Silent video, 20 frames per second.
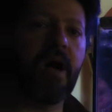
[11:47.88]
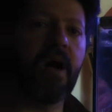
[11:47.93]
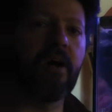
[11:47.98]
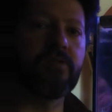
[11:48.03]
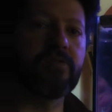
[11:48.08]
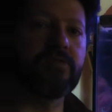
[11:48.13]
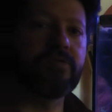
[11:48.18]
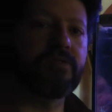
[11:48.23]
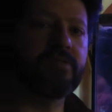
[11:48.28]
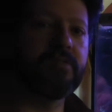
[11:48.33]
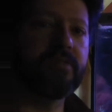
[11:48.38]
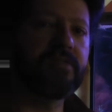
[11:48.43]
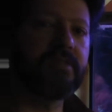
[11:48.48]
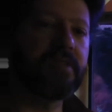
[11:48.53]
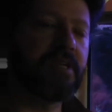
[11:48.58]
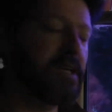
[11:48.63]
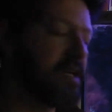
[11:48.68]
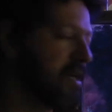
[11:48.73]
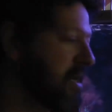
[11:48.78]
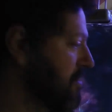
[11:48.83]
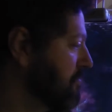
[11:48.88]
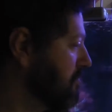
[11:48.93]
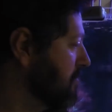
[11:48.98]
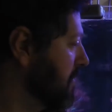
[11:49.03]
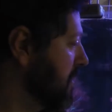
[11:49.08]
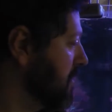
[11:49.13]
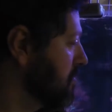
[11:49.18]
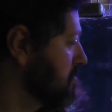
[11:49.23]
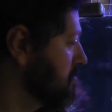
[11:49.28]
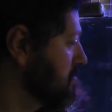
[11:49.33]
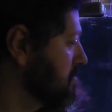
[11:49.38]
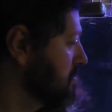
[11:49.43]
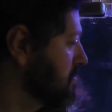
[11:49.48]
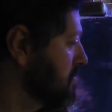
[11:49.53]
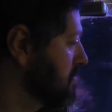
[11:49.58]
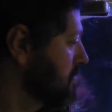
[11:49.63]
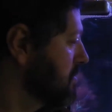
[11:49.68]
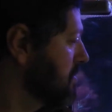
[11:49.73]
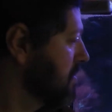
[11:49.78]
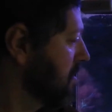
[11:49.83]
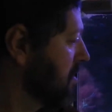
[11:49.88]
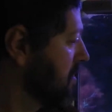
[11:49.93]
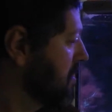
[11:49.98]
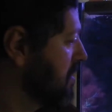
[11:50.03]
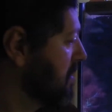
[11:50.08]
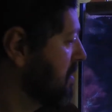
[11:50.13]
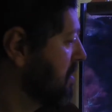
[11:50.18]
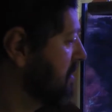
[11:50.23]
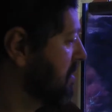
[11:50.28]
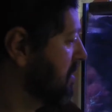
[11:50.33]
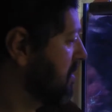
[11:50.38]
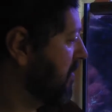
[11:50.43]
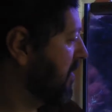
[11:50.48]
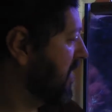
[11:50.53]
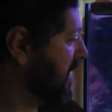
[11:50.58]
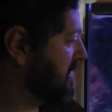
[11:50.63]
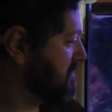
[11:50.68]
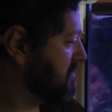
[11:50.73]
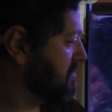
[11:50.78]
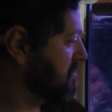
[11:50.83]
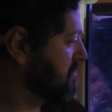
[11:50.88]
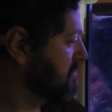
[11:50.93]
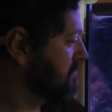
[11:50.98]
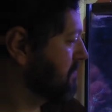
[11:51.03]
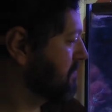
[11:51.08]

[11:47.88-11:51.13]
out, then I found that